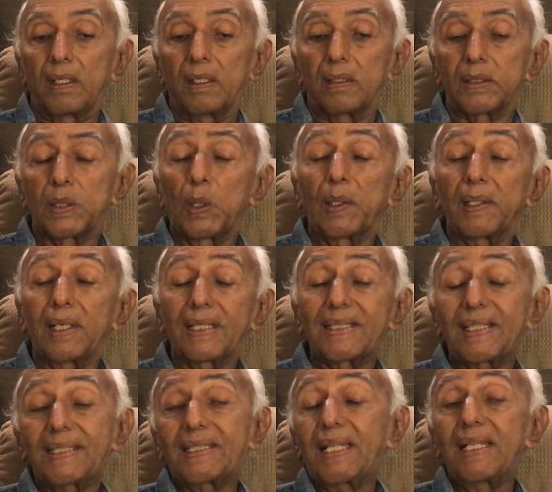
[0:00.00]
So
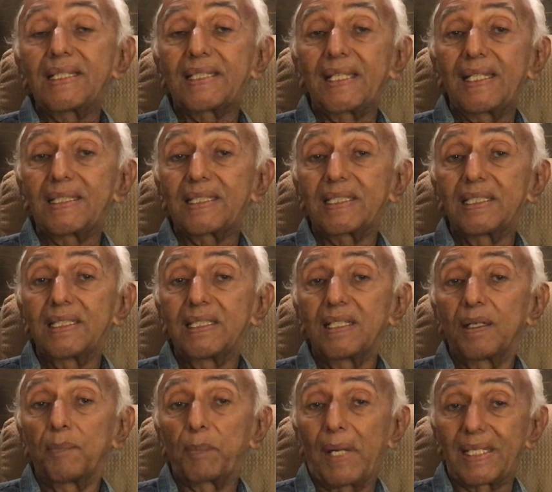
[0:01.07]
existence is
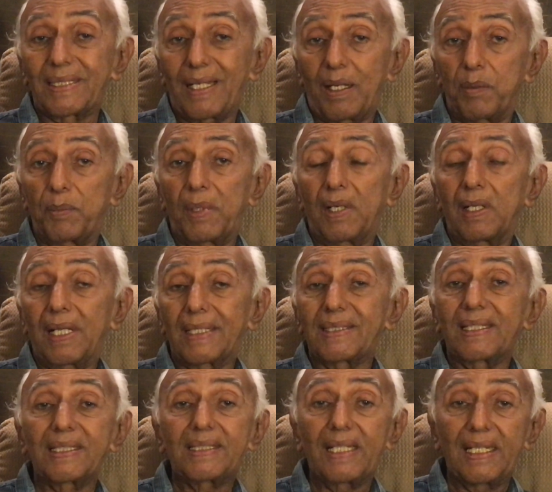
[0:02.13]
pleasurable,
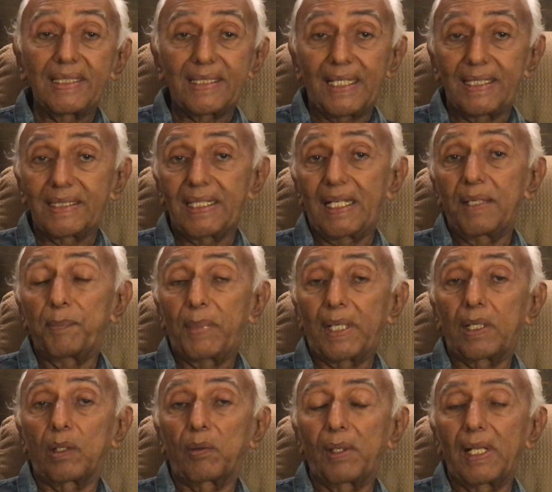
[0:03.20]
existence as a
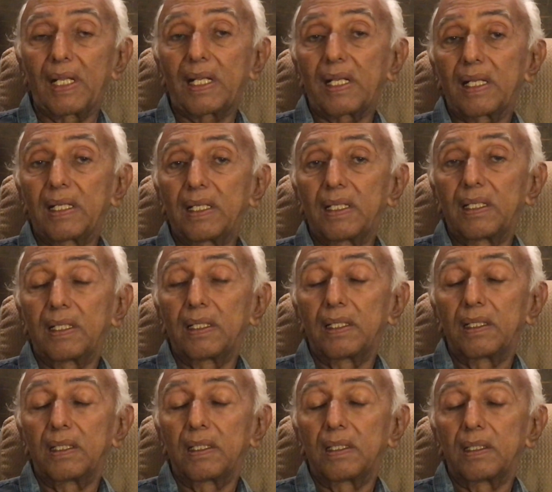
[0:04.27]
particular
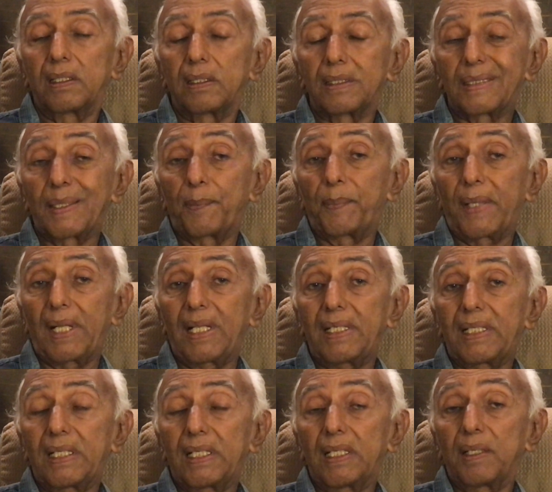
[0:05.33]

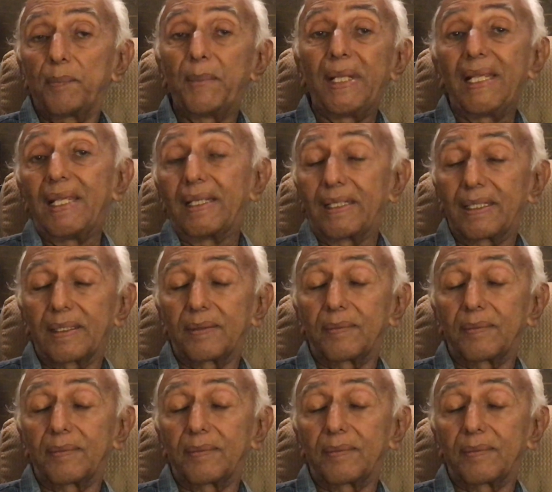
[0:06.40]
separate being.